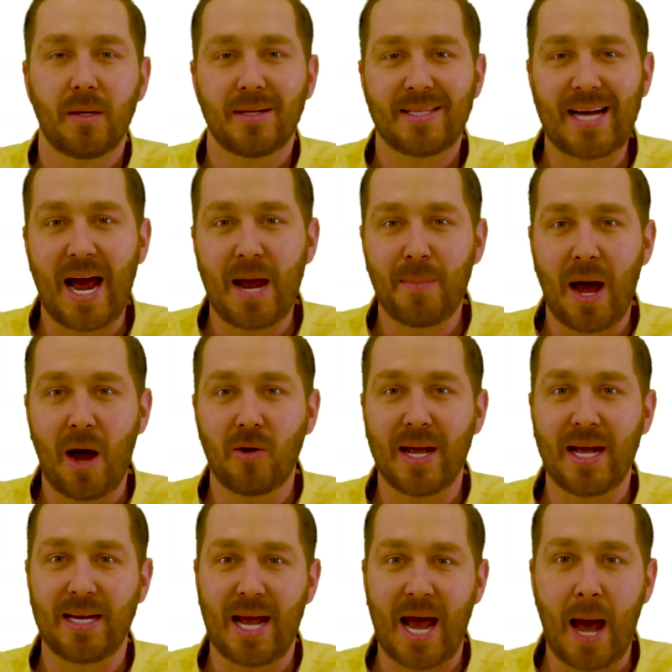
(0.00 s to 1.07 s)
Timeout
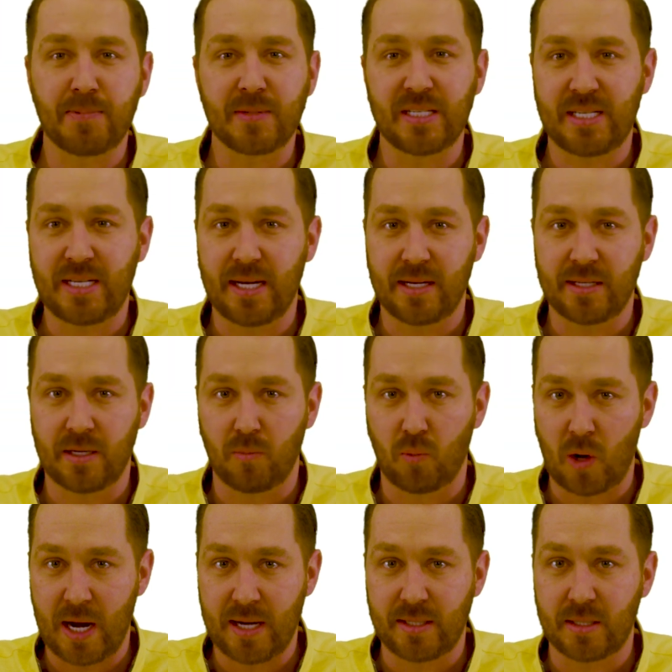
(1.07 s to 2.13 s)
and absenteeism
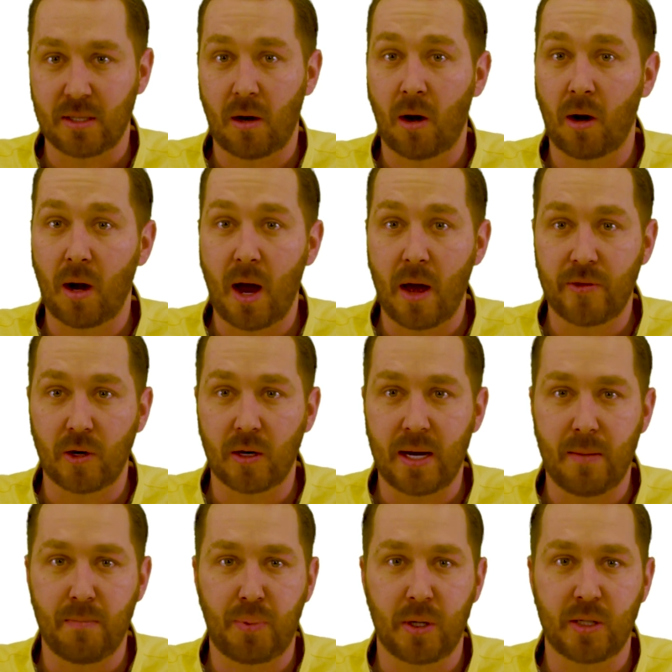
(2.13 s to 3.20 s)
rates are other
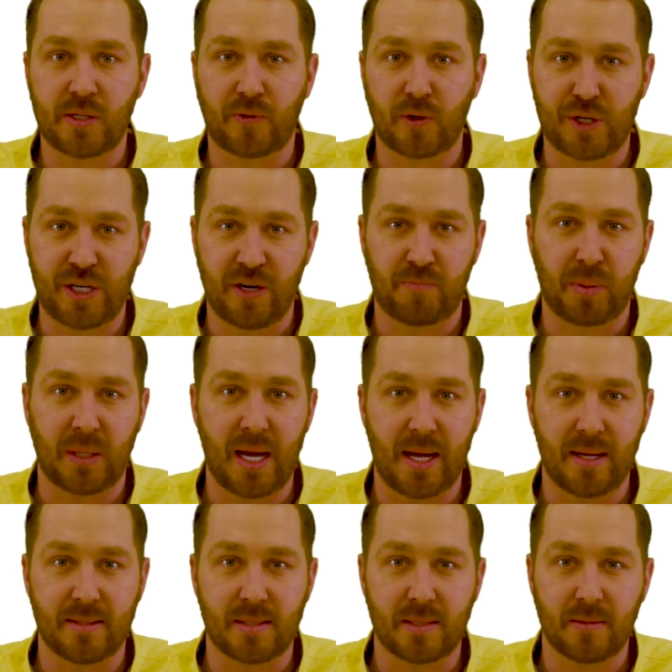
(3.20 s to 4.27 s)
inputs for shift
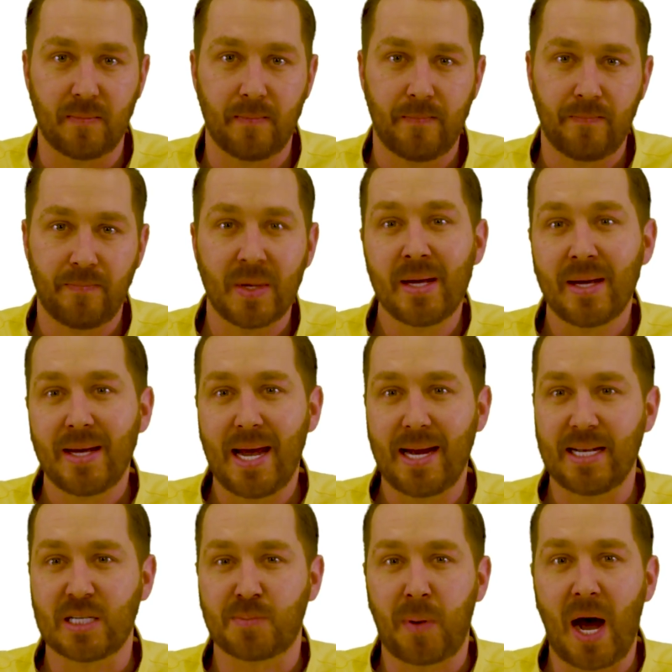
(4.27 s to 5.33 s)
plans. It
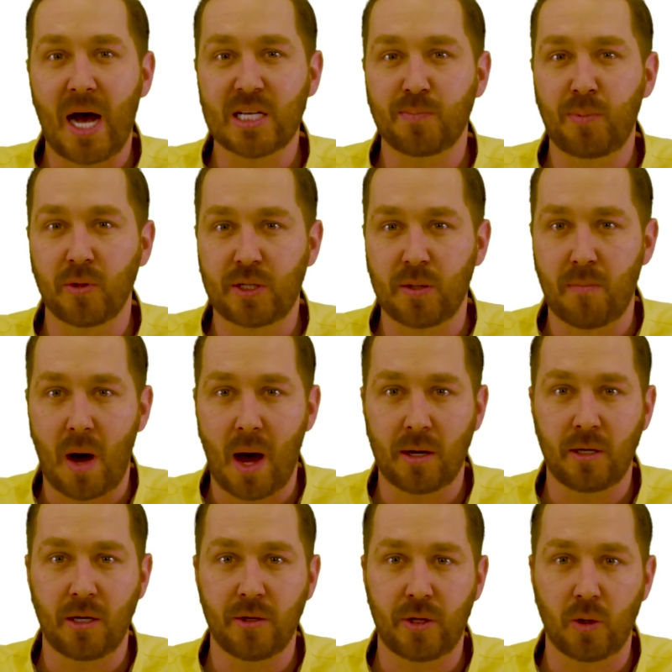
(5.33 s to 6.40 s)
is possible to
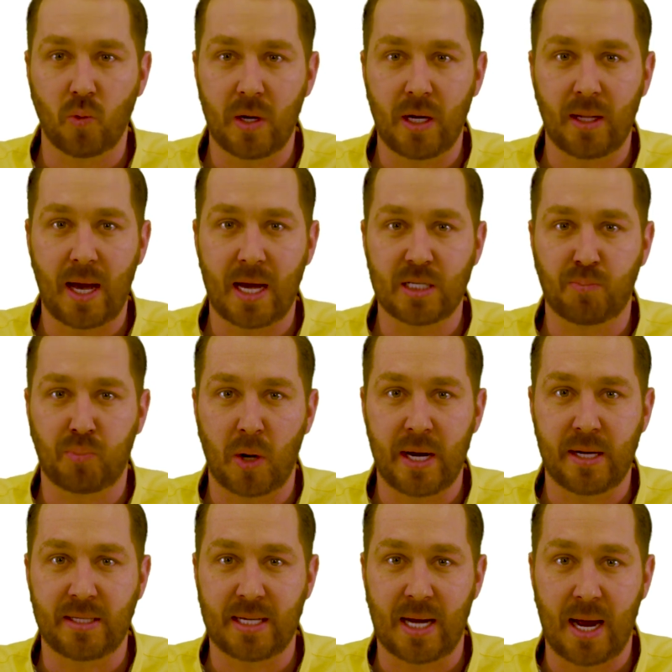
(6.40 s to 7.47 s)
monitor the realized
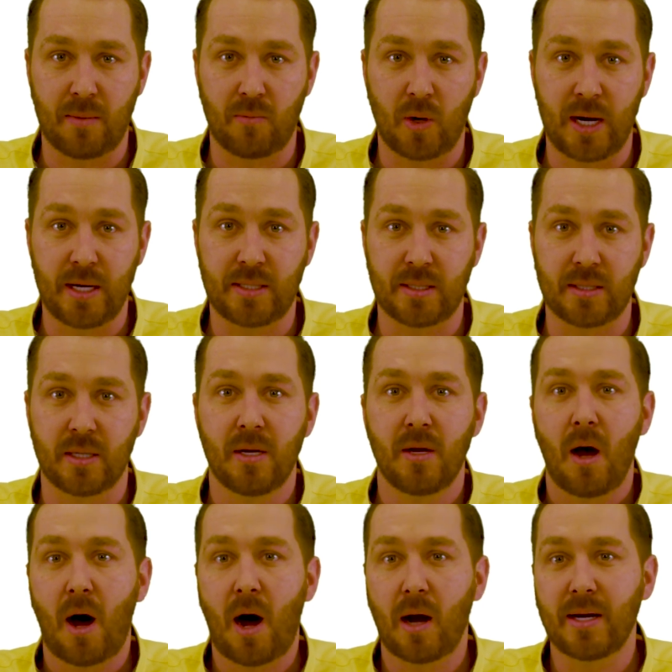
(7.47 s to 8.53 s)
break time rates
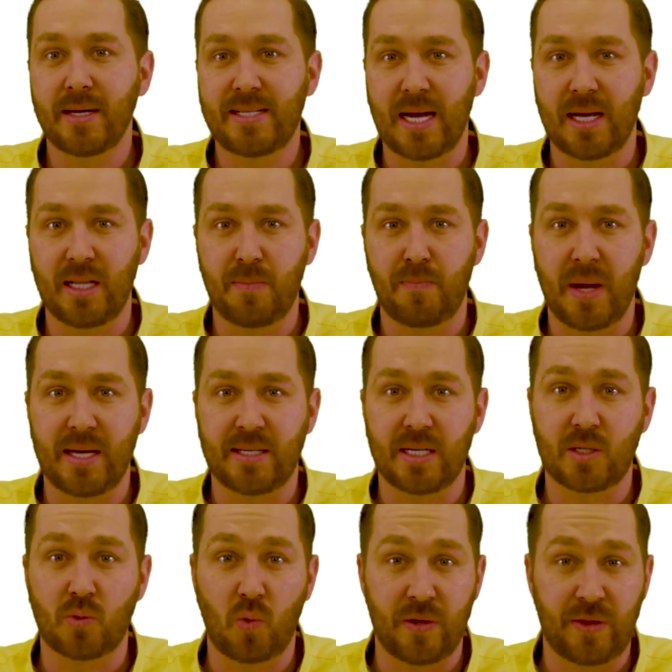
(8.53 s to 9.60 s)
on a daily
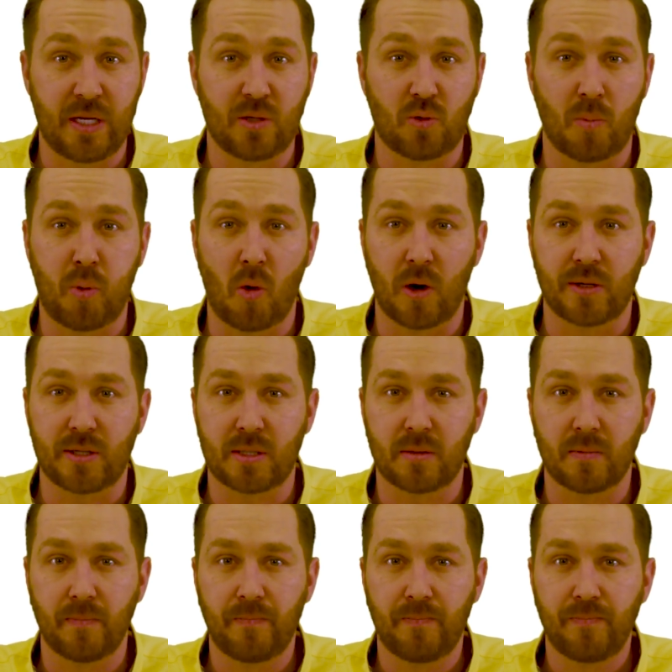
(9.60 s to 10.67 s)
basis with these reports.
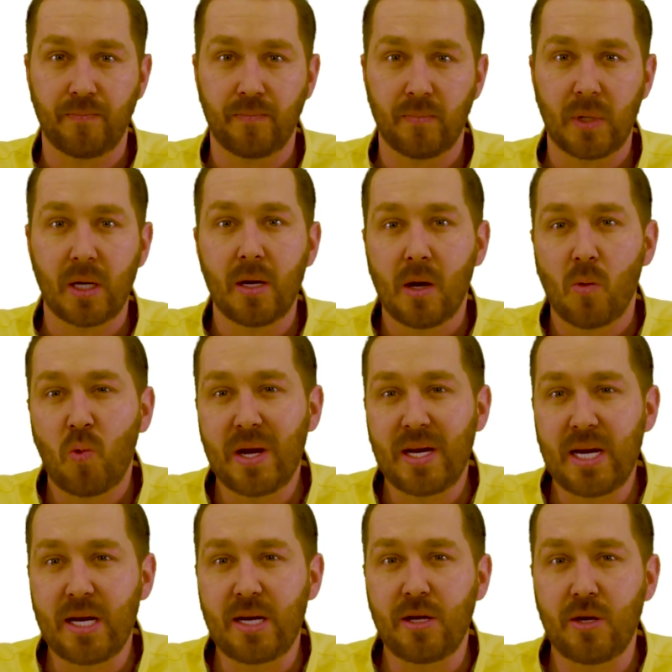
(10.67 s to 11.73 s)
We
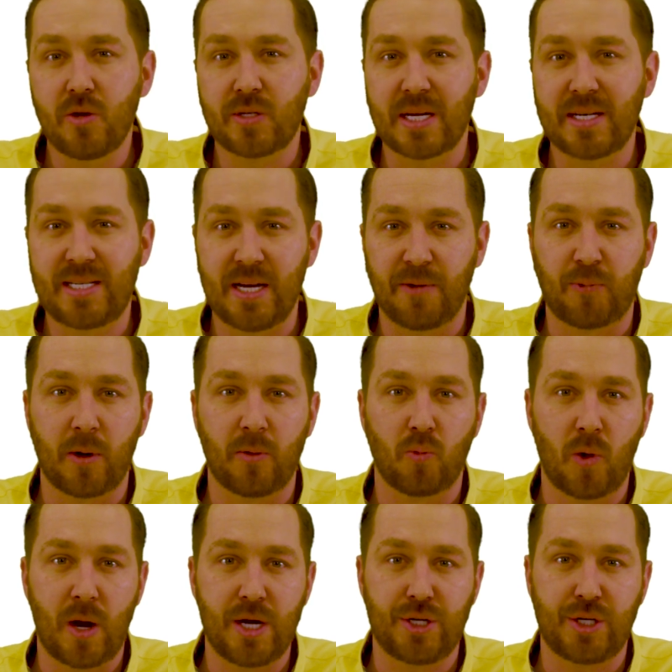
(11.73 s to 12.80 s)
need to use a different
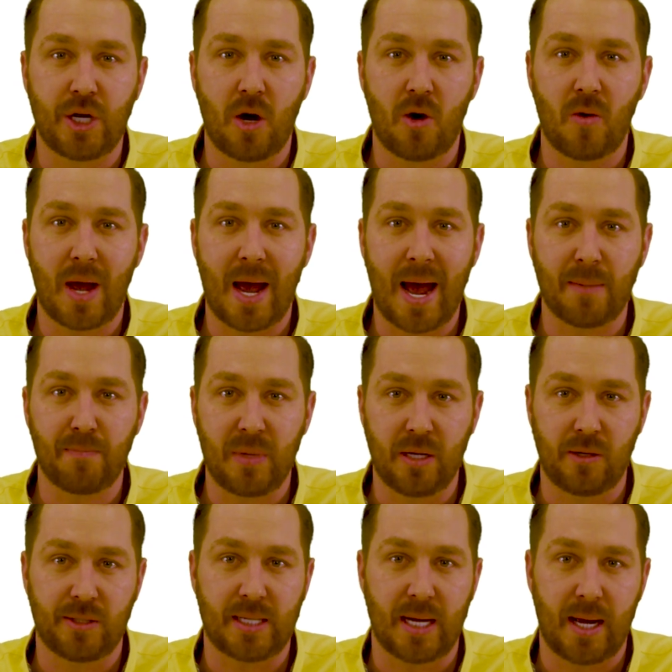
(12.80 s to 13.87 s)
ratio at
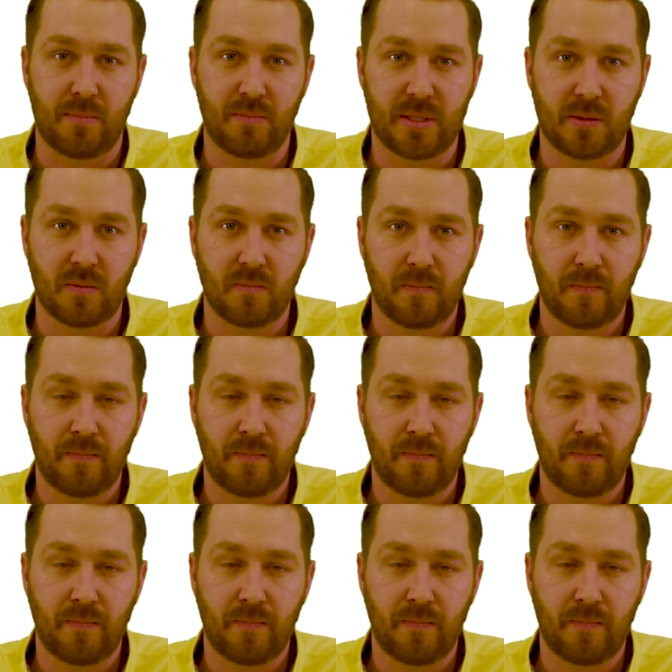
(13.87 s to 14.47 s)
meal times.